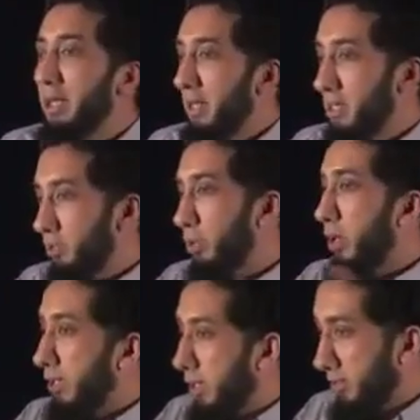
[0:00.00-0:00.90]
lana is
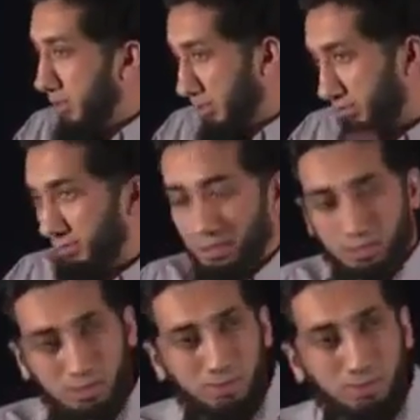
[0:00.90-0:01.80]
muqaddam.
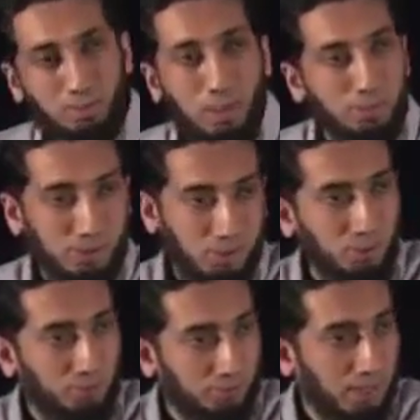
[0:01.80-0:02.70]
This
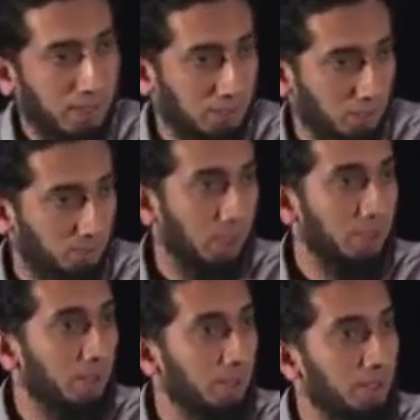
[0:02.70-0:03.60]
prepositional phrase is
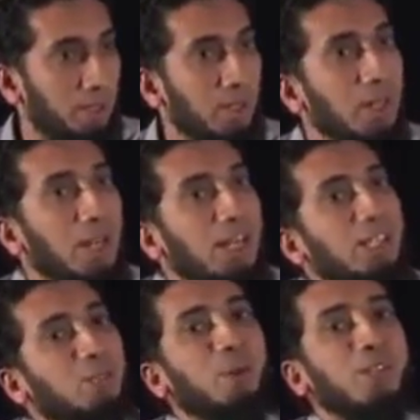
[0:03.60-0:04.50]
brought earlier,
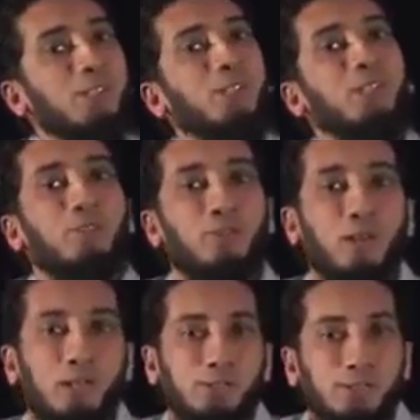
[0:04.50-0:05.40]
especially
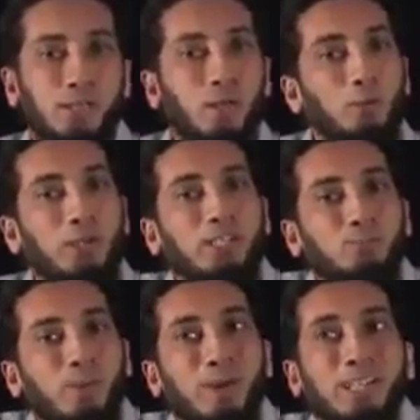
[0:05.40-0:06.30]
for us. We're
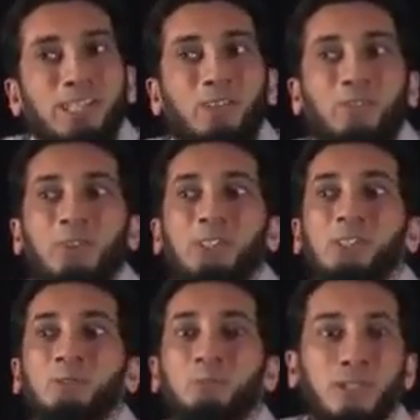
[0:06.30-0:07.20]
asking for a
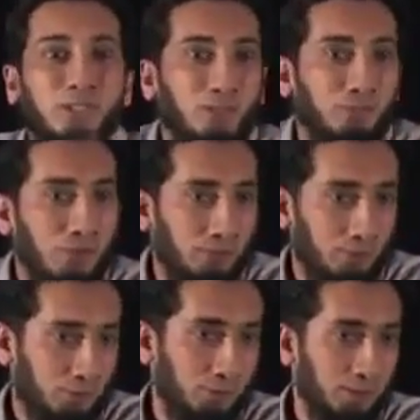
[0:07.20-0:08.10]
special
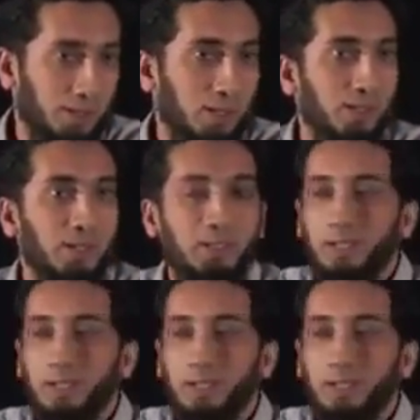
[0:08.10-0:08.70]
favor to Allah.